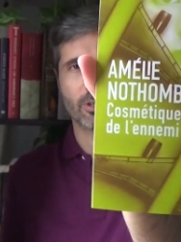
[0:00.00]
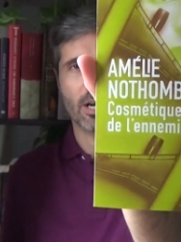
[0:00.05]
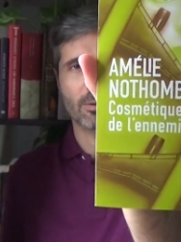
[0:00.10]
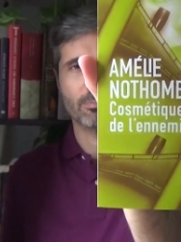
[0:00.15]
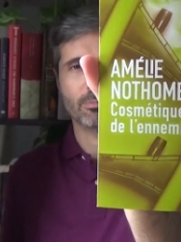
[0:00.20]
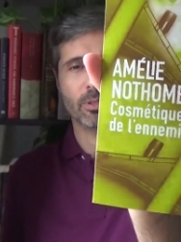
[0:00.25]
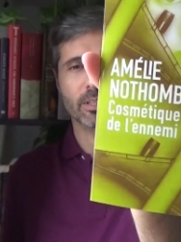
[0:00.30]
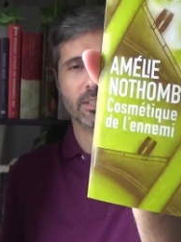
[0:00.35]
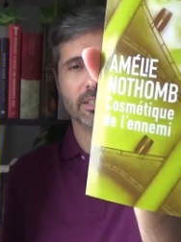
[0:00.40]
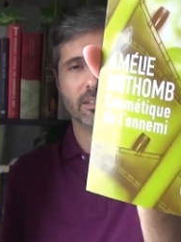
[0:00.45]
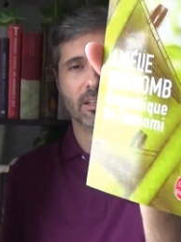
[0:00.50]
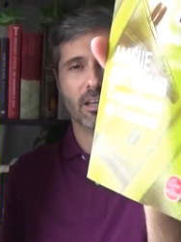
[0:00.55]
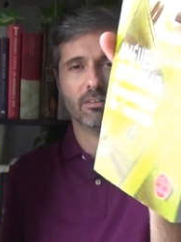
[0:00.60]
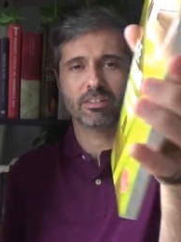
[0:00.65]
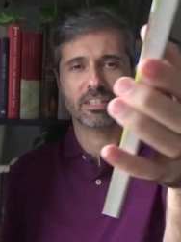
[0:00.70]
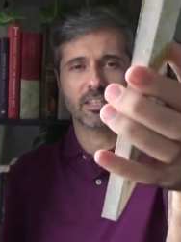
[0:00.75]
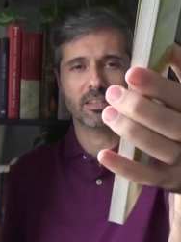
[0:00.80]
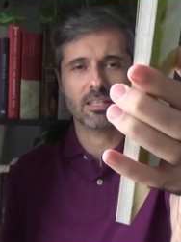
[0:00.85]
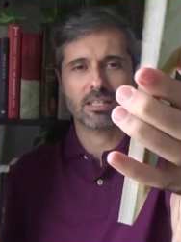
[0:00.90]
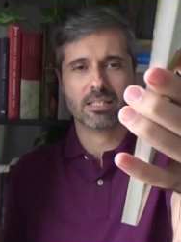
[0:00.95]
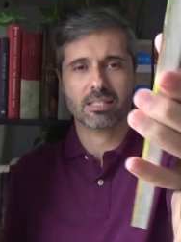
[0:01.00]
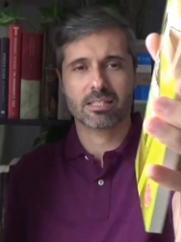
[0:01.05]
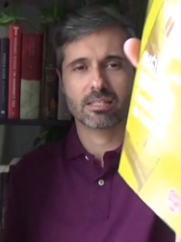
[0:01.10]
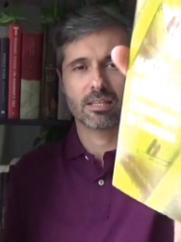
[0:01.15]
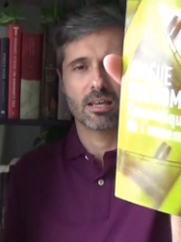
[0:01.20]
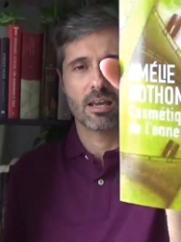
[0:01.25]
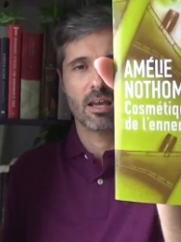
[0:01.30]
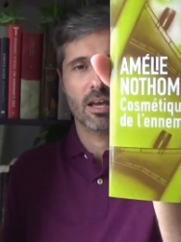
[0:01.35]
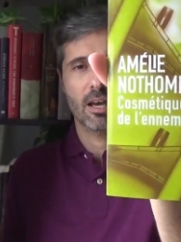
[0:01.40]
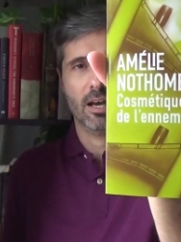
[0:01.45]
I'm really loving
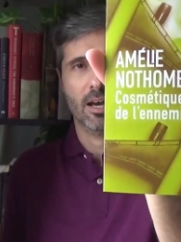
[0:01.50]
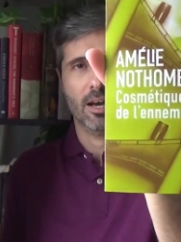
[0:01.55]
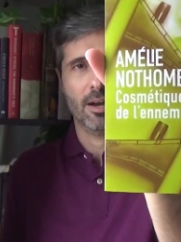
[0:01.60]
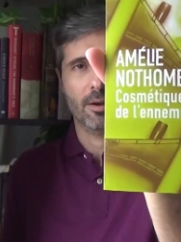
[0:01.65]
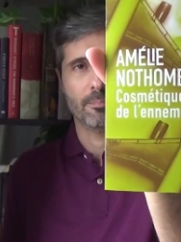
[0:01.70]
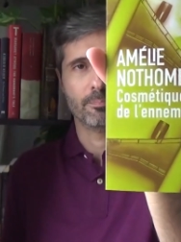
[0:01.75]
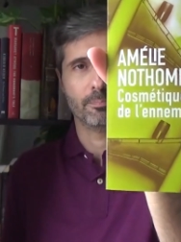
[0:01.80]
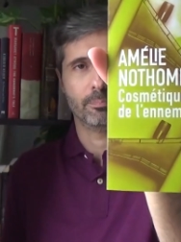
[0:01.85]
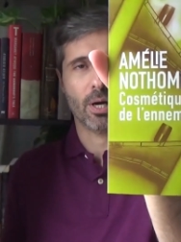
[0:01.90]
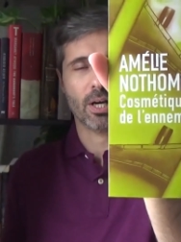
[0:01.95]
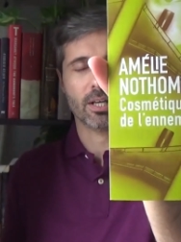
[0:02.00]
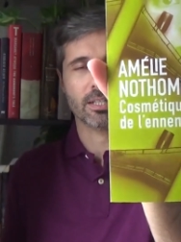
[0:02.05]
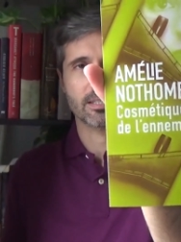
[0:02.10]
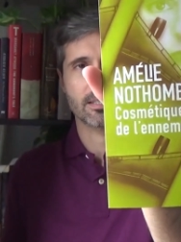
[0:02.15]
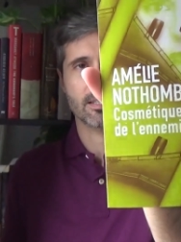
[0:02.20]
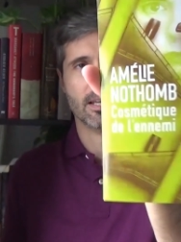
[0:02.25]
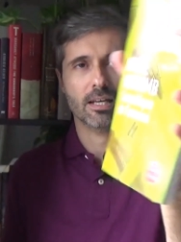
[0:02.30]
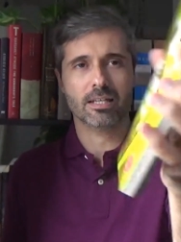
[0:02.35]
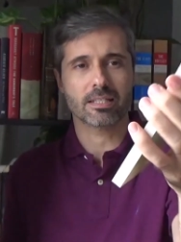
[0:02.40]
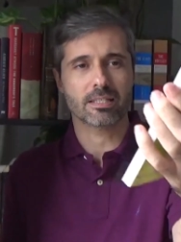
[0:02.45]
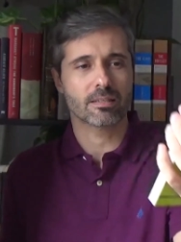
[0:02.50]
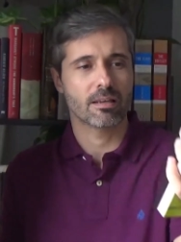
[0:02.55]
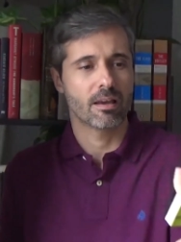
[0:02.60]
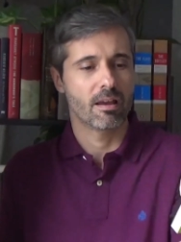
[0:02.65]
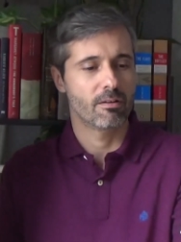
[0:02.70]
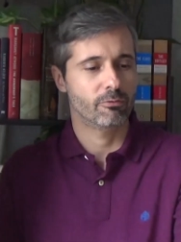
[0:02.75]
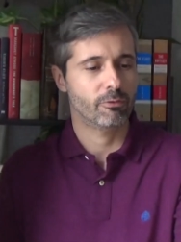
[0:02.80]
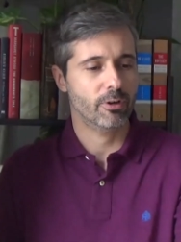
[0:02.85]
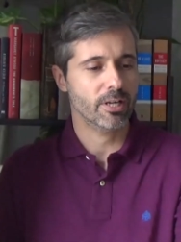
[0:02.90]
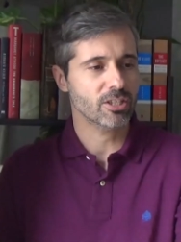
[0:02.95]
this pocket-size
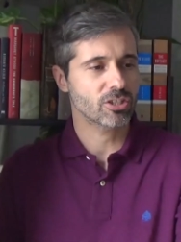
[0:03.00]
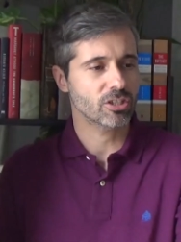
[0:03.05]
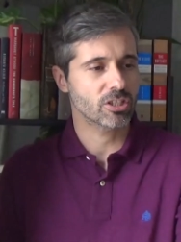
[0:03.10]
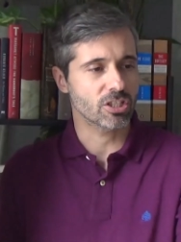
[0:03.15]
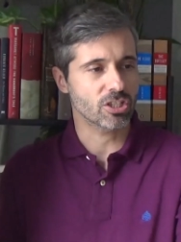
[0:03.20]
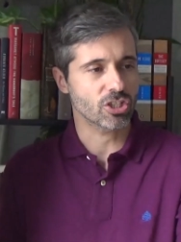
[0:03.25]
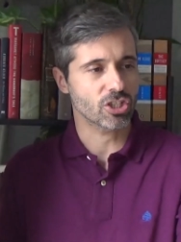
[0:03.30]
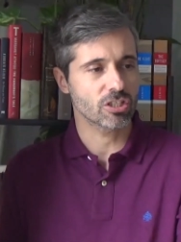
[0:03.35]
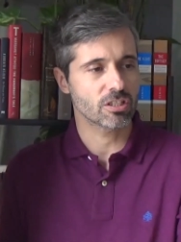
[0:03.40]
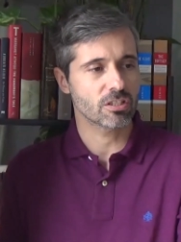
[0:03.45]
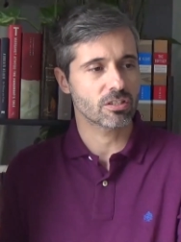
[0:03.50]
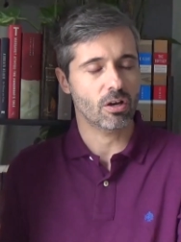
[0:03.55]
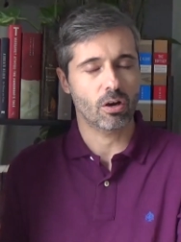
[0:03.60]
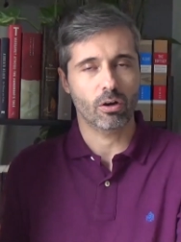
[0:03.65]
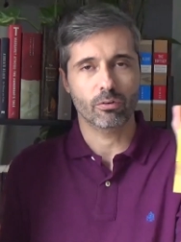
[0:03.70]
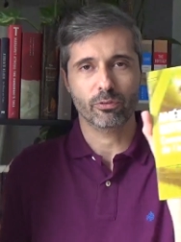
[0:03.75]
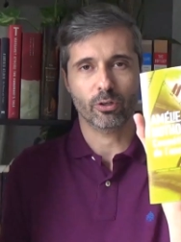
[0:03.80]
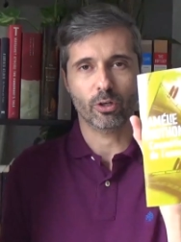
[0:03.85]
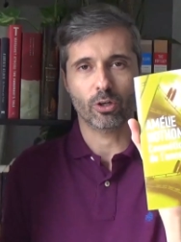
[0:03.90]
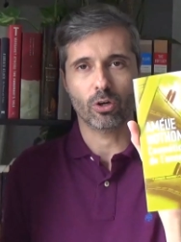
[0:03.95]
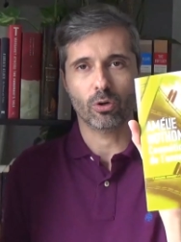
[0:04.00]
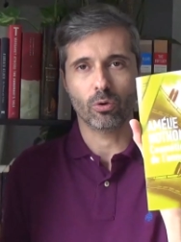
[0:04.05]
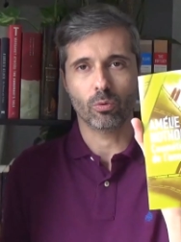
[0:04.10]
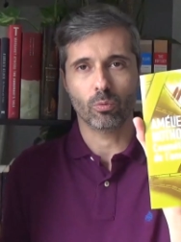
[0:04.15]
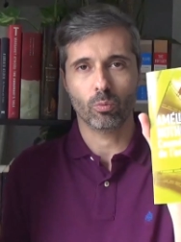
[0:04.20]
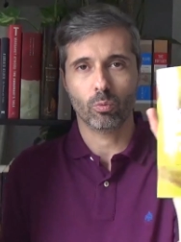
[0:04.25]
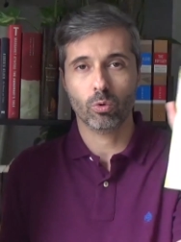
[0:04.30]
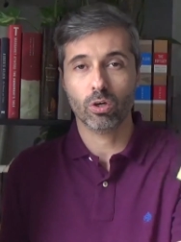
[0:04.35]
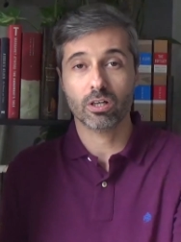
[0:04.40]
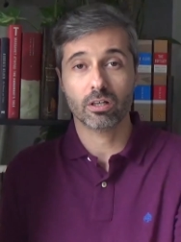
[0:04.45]
French editions of her
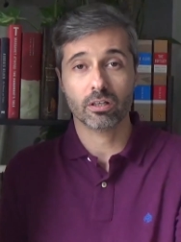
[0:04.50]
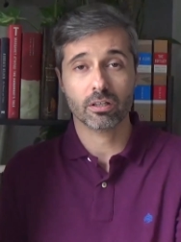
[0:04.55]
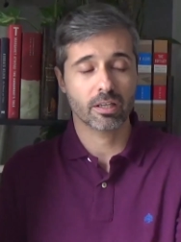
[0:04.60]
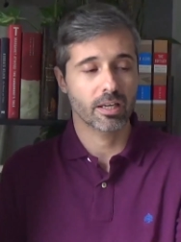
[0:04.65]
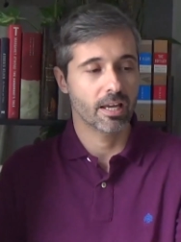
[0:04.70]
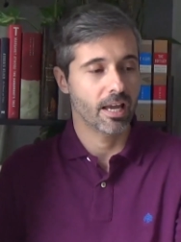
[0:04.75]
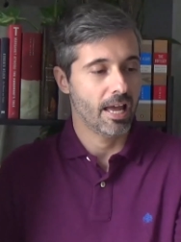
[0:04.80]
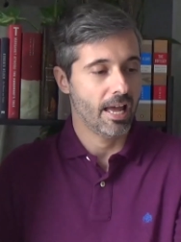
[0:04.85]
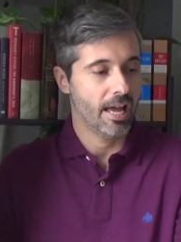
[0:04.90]
work.